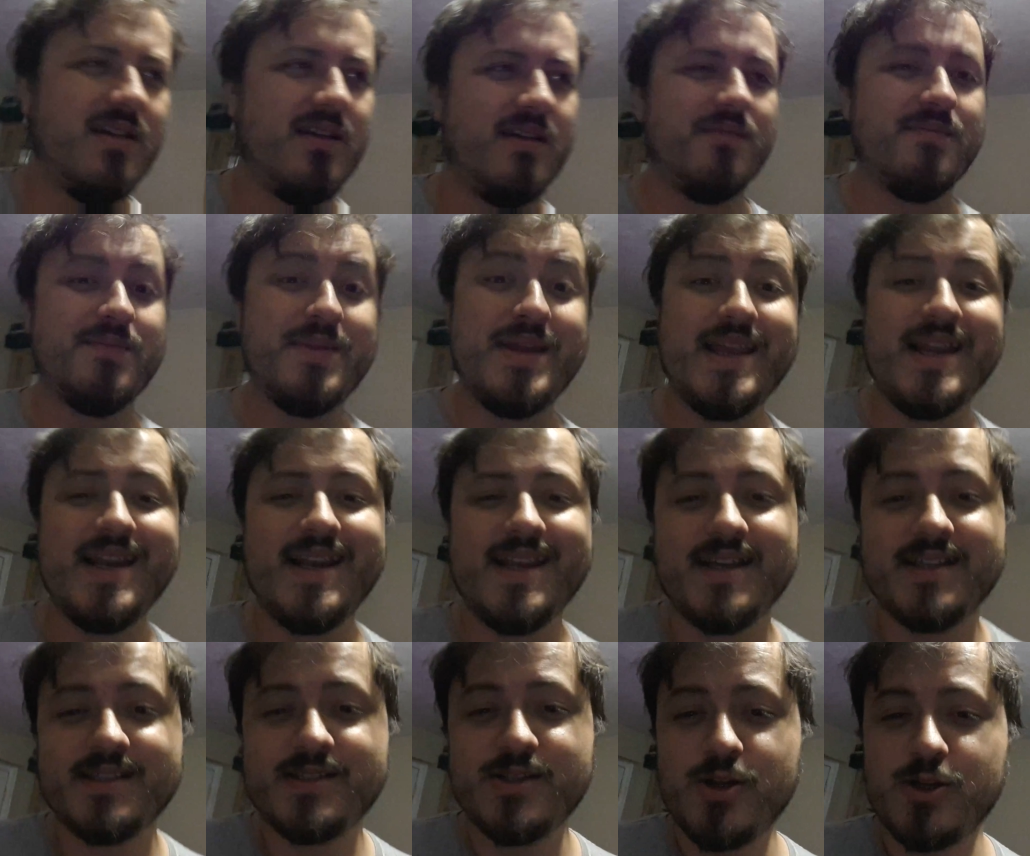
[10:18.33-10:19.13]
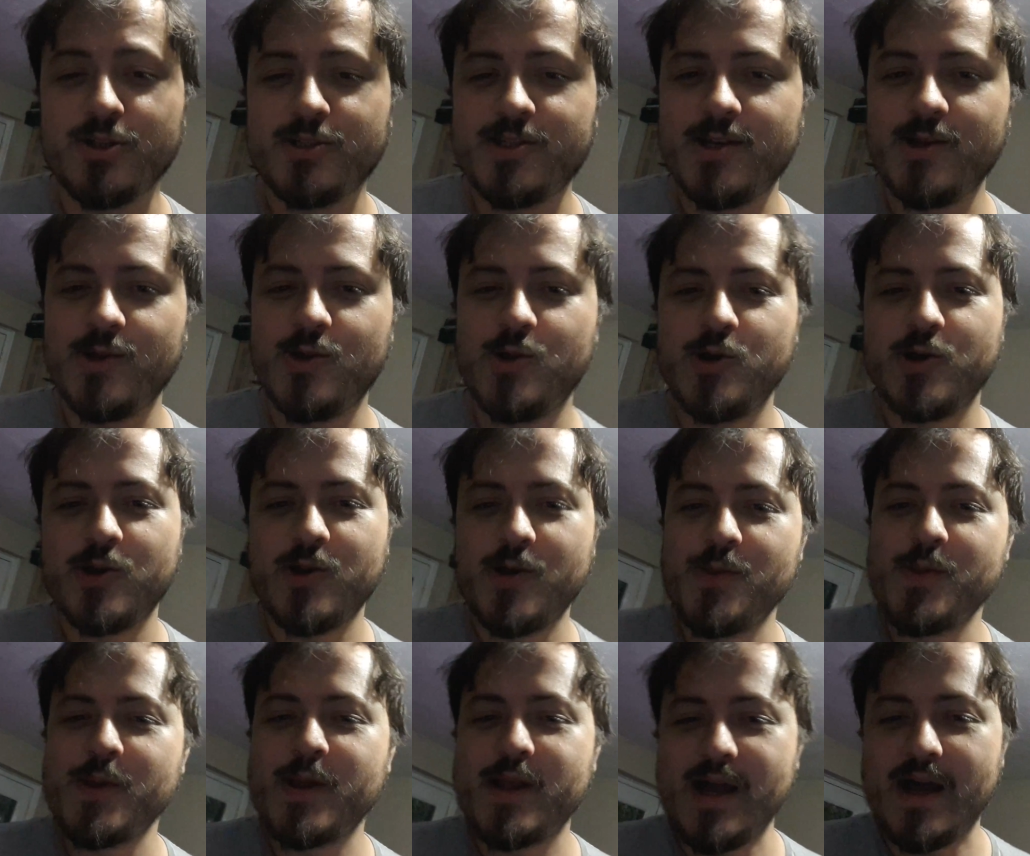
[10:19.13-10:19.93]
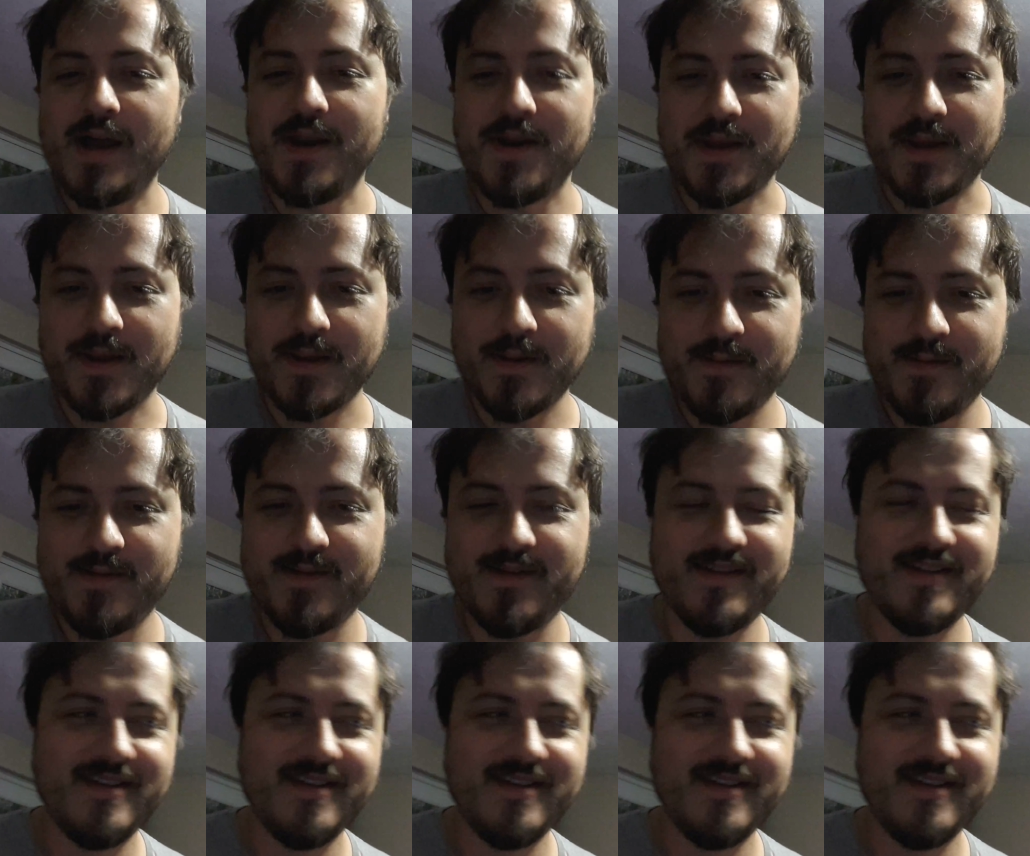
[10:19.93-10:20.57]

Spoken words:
Amelia's not so good on the cunning.